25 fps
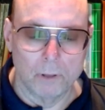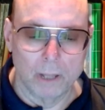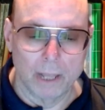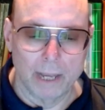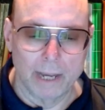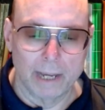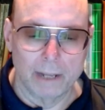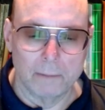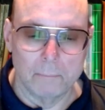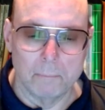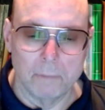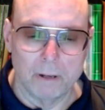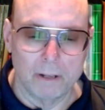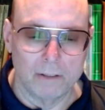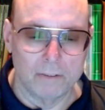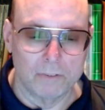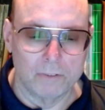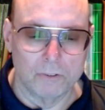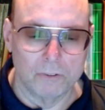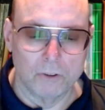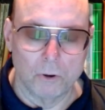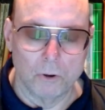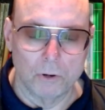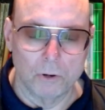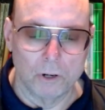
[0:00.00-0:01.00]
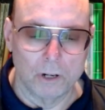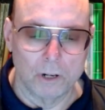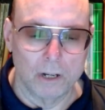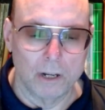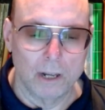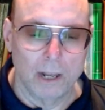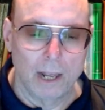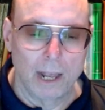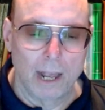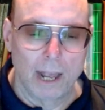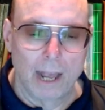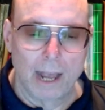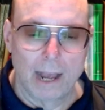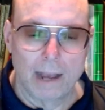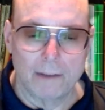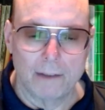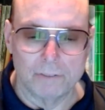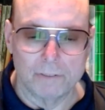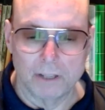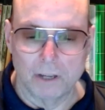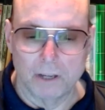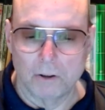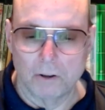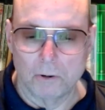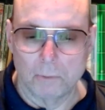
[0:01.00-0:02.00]
play in Minnesota, have
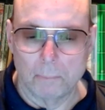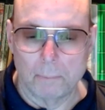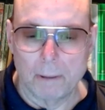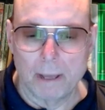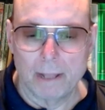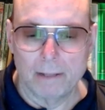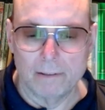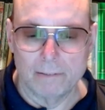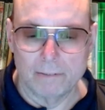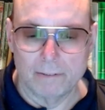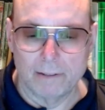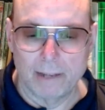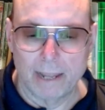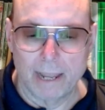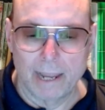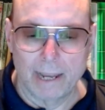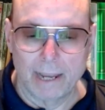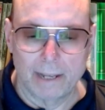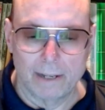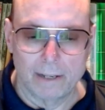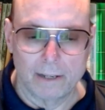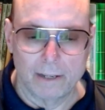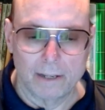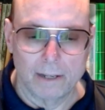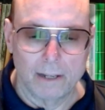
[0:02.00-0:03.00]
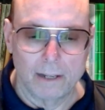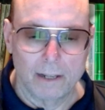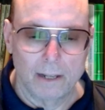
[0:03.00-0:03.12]
to go to Penn State,